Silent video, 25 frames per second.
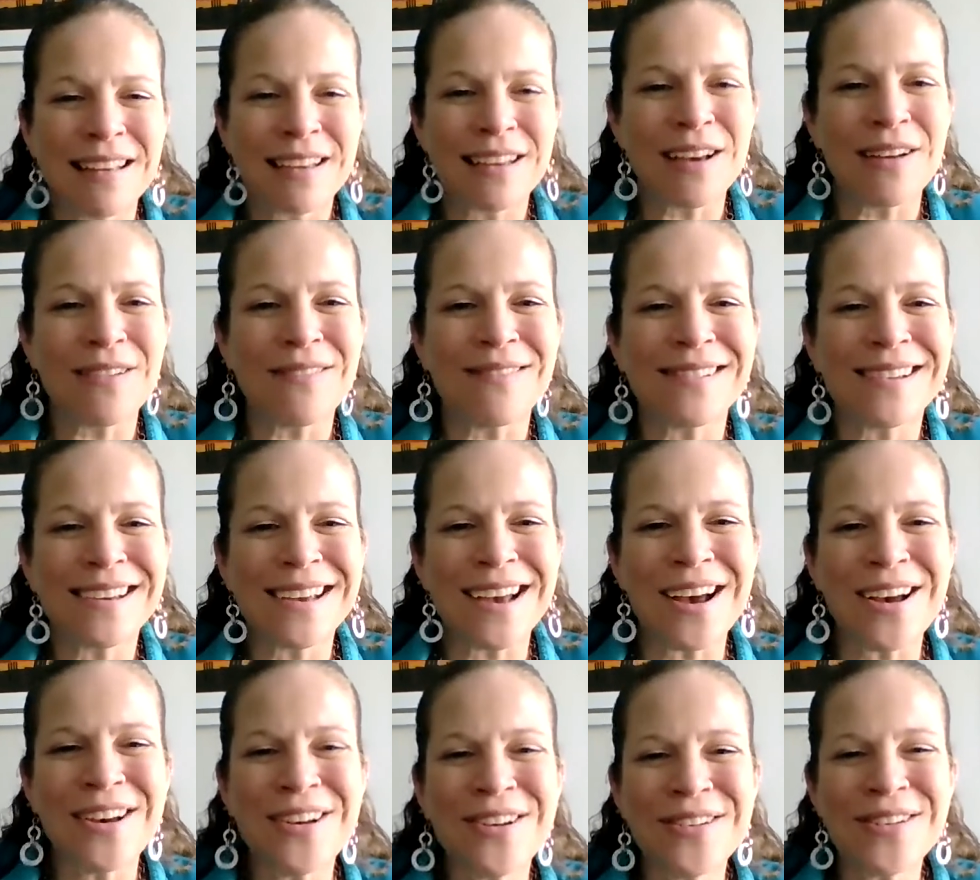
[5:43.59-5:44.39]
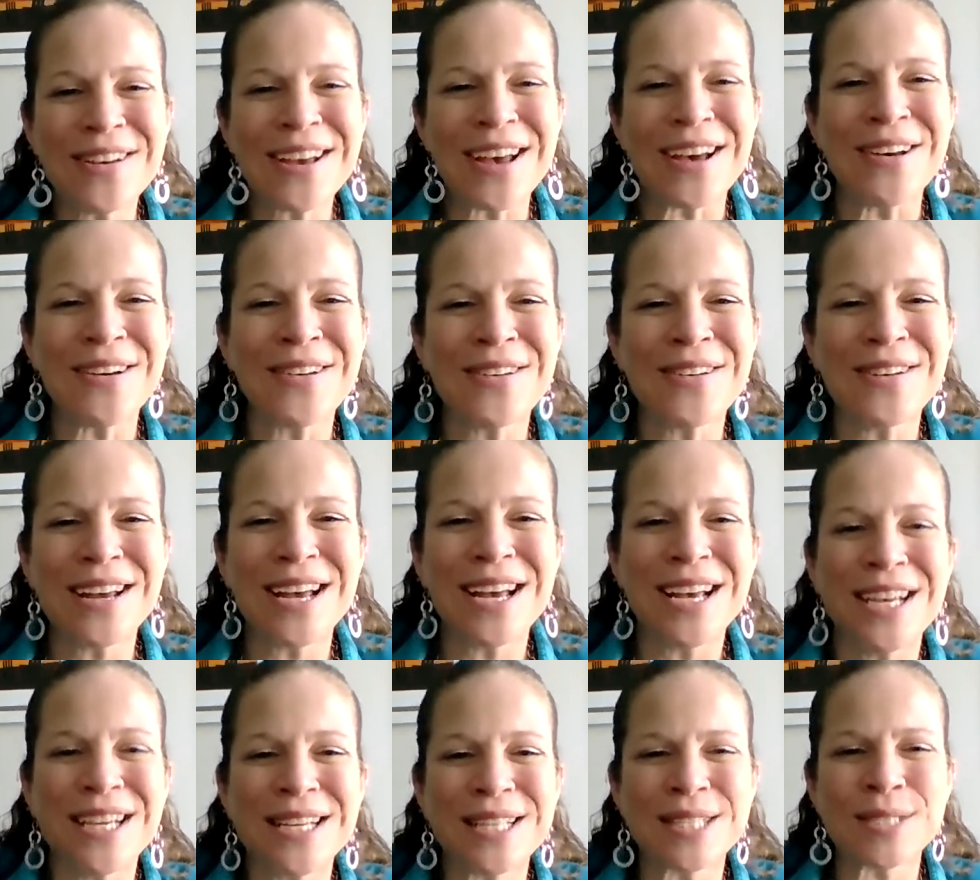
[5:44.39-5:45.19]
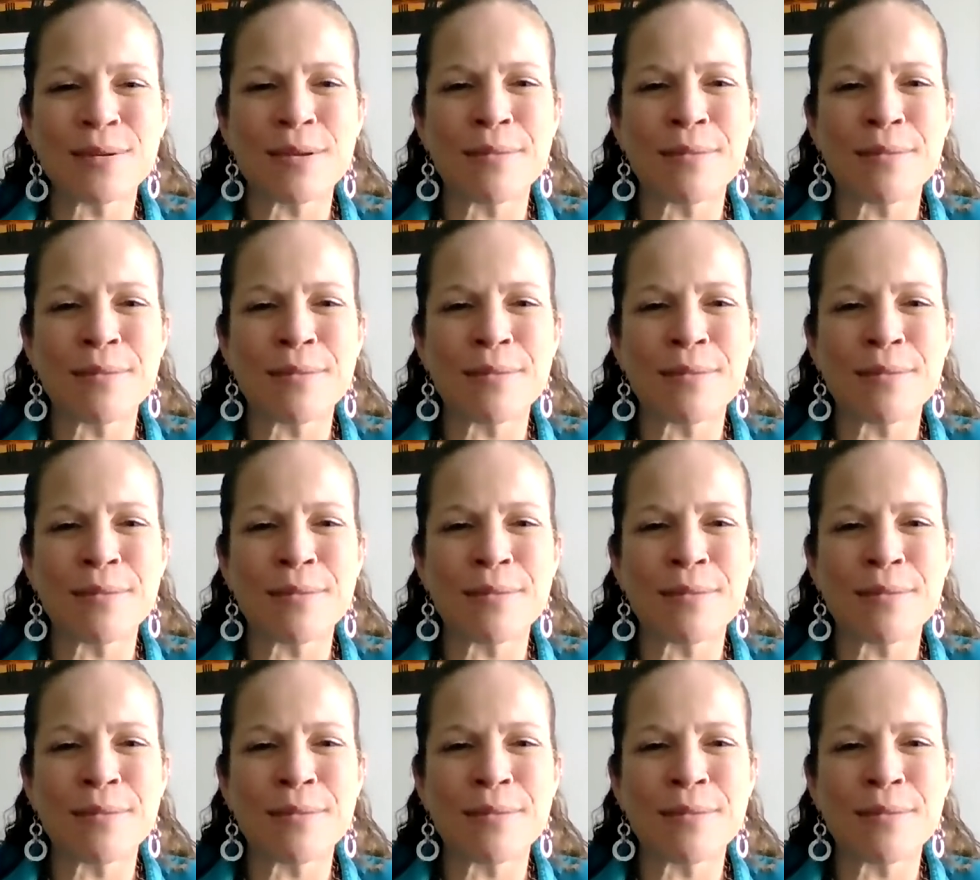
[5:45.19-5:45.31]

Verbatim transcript: Go, go, go, guys,